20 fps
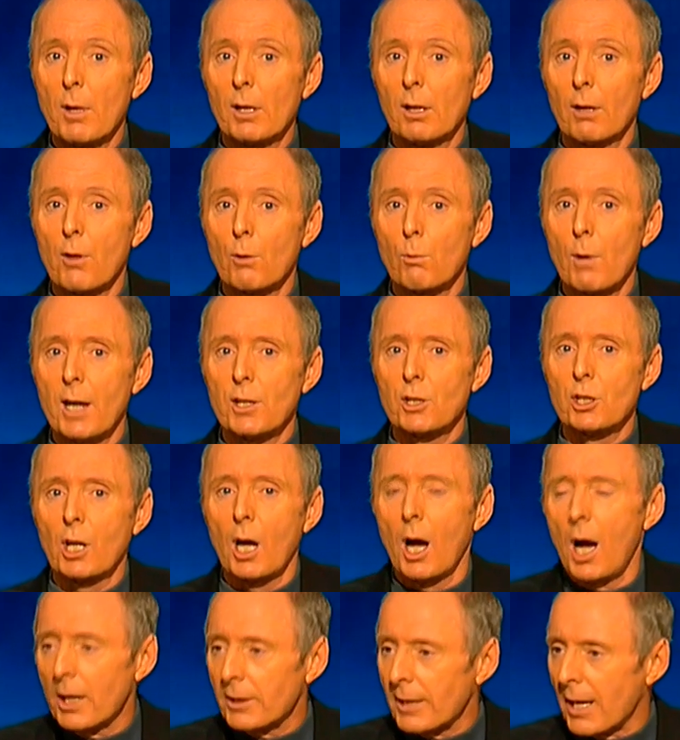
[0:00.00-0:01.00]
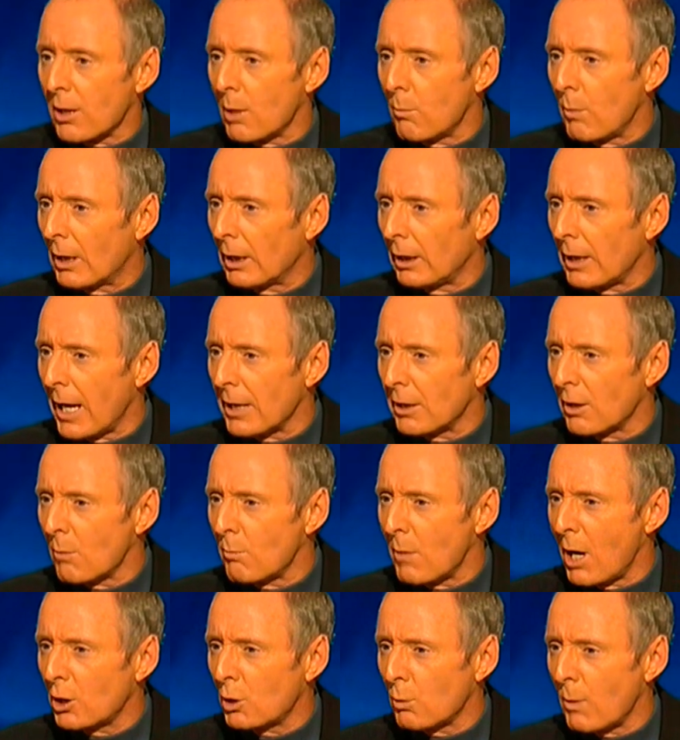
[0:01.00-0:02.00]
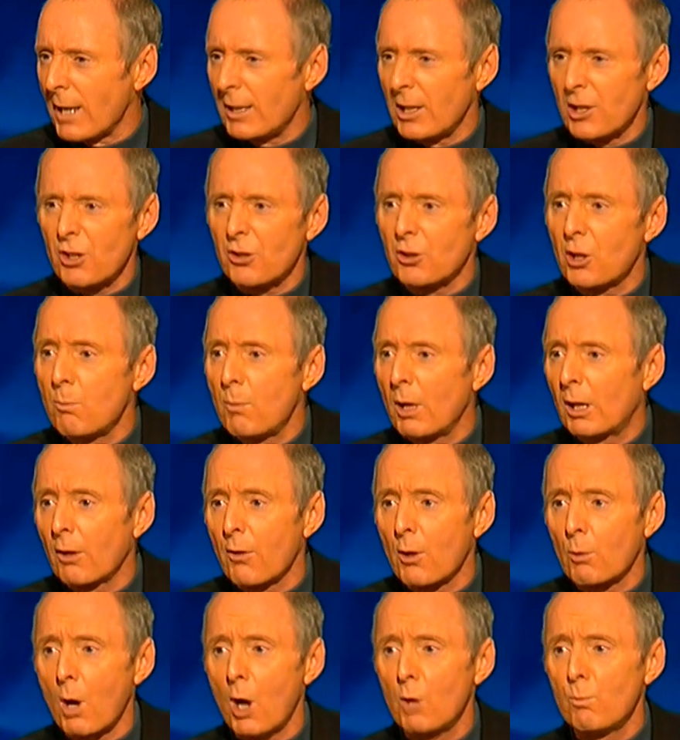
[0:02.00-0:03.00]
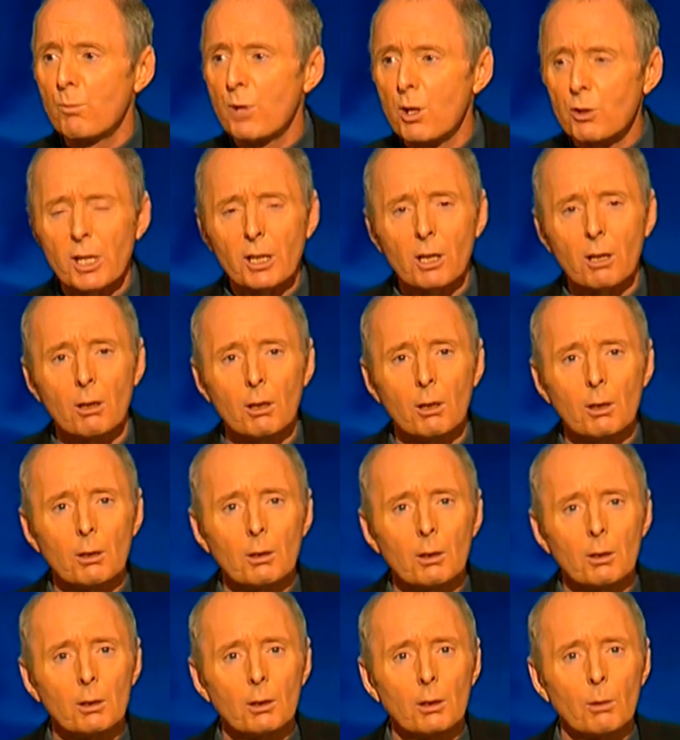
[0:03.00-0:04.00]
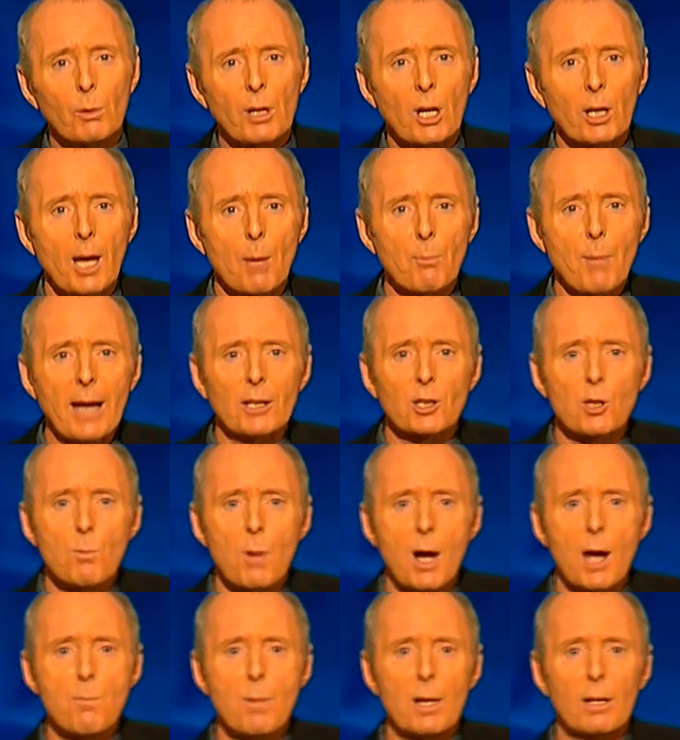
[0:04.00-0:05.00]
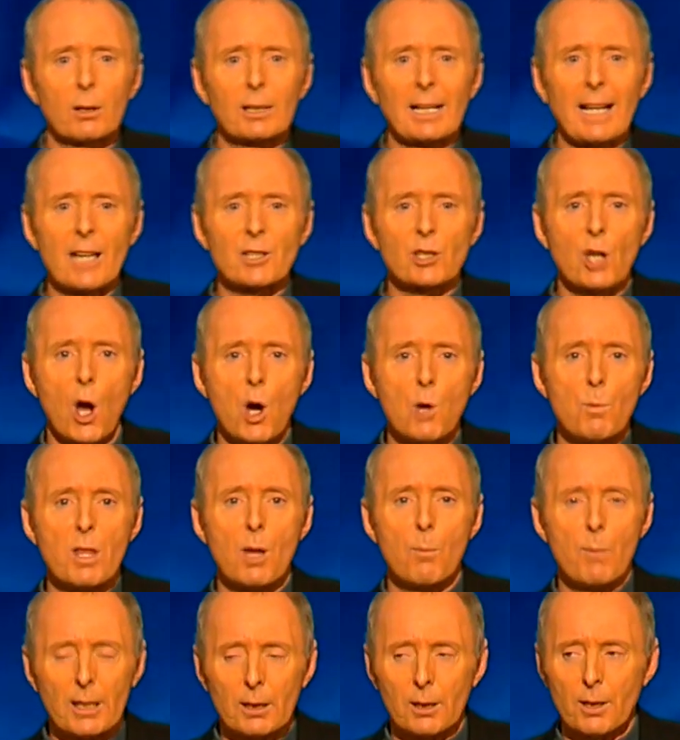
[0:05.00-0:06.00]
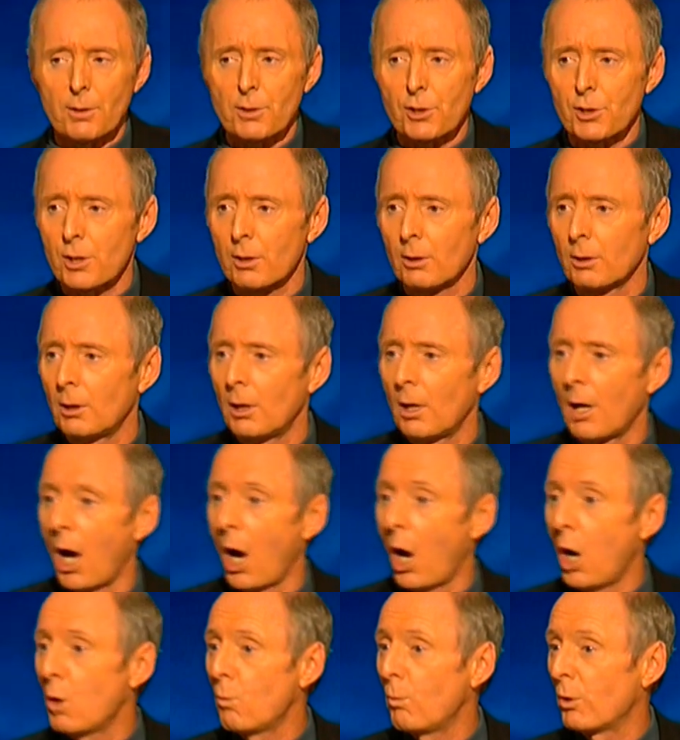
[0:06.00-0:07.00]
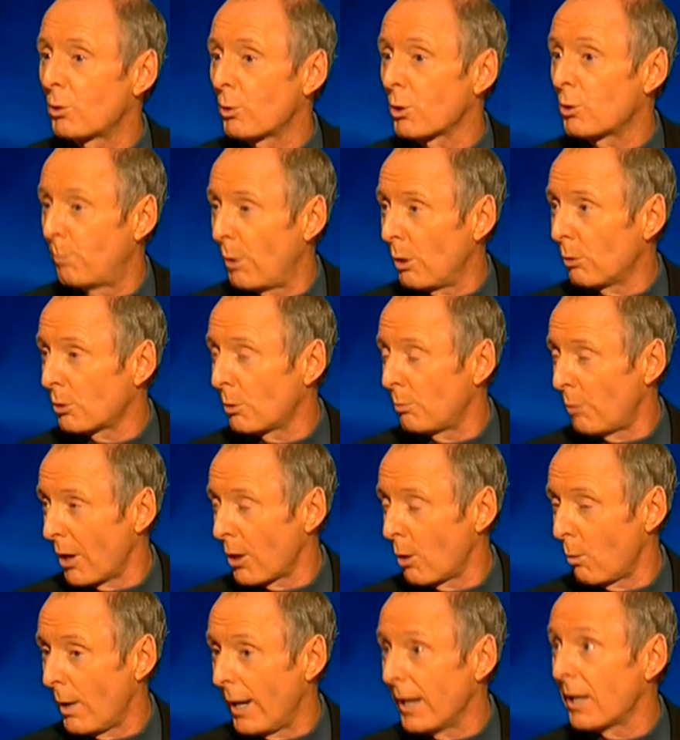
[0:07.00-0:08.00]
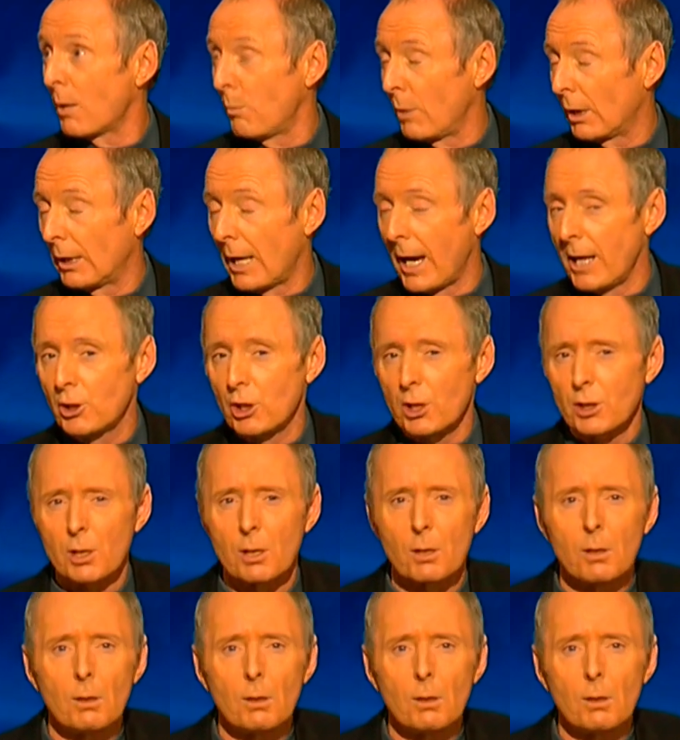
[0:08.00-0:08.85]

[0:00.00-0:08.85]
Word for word: a middle-of-the-range car down the middle lane of the motorway, listening to middle-of-the-road music. When I get back to my middle-class home in the Midlands, a home which was built, by the way, in the Middle Ages.